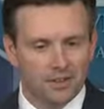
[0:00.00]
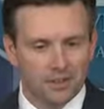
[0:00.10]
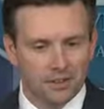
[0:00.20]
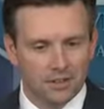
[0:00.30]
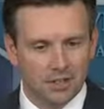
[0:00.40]
and the
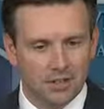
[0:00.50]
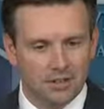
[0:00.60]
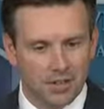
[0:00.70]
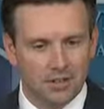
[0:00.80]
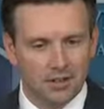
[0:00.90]
Secretary of
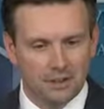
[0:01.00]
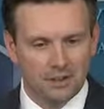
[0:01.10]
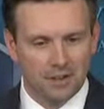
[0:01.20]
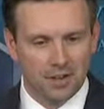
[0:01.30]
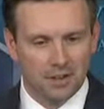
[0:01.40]
State to
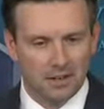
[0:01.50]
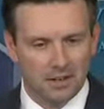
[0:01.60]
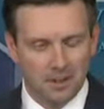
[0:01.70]
testify on it.